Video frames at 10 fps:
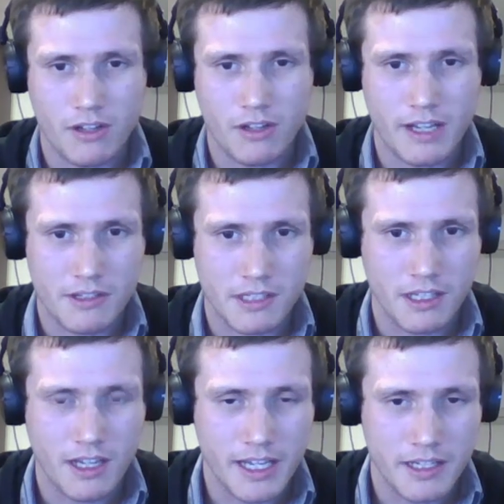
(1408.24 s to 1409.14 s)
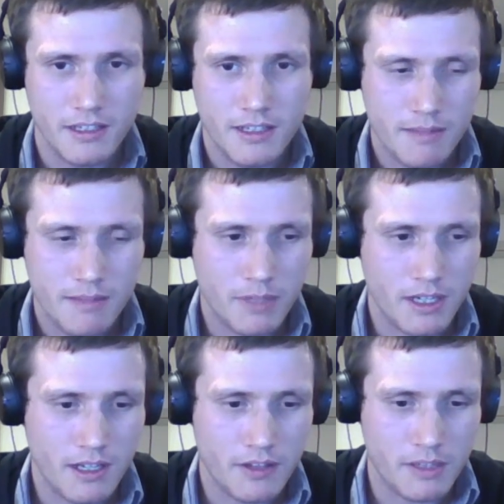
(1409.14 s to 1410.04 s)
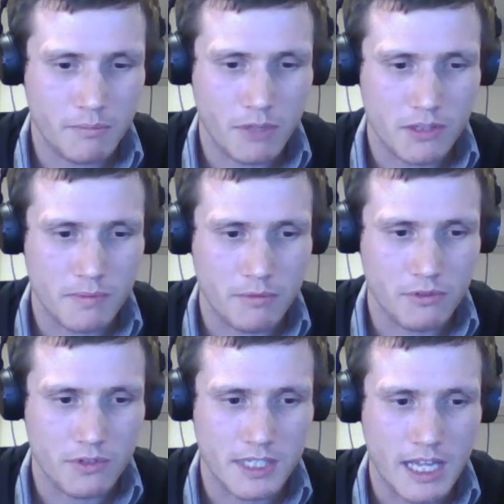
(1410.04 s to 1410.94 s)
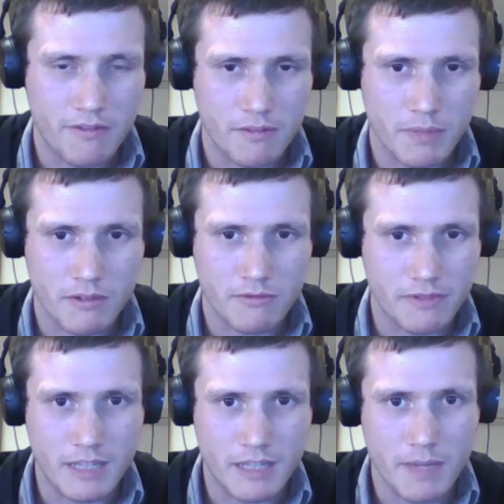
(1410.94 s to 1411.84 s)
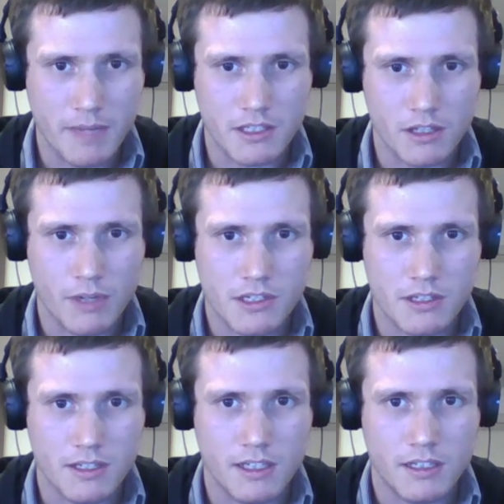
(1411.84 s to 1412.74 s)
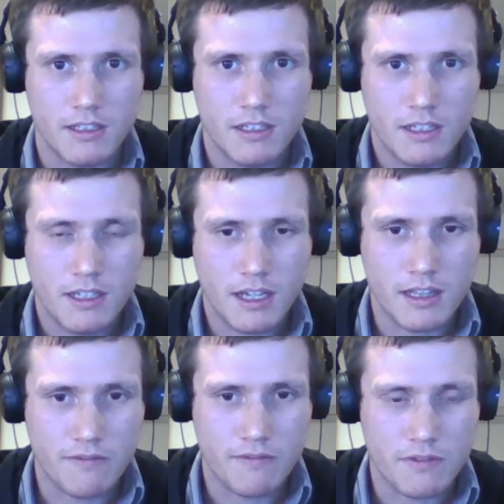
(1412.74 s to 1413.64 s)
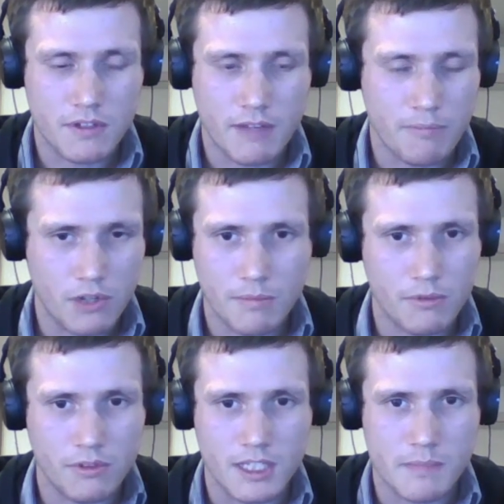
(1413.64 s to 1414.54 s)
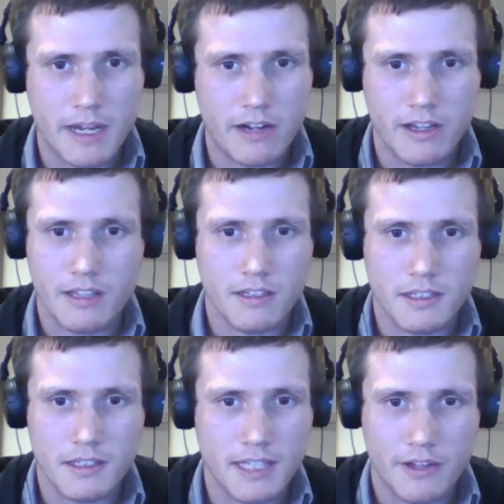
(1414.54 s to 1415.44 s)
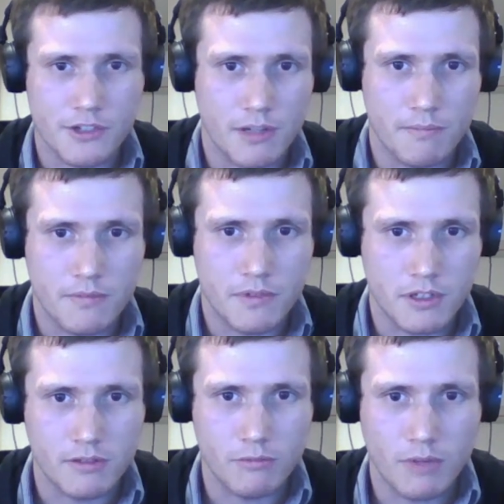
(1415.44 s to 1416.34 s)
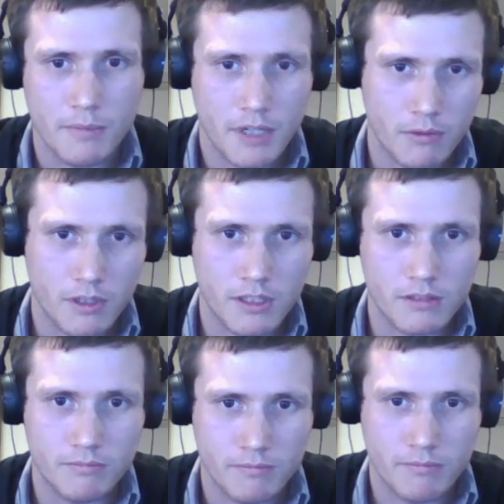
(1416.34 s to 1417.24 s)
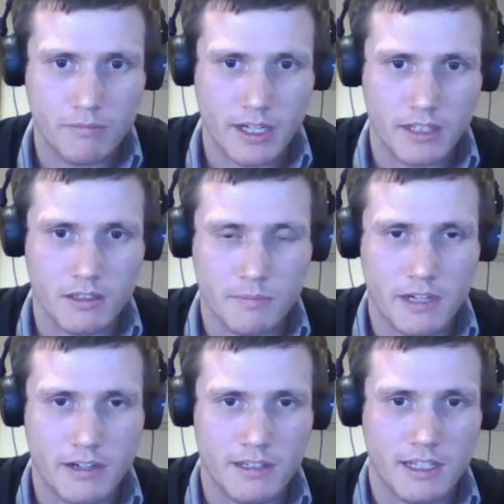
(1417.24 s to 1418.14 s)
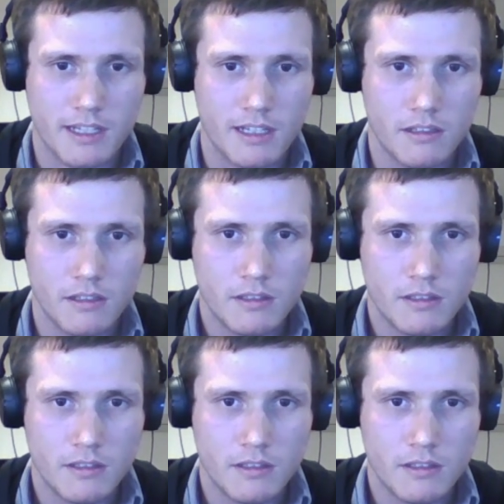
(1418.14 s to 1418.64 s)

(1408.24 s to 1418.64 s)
be on our side, but I think most people just haven't been really made to question it, and they've put up all these barriers, and it's our job to one by one break those barriers down.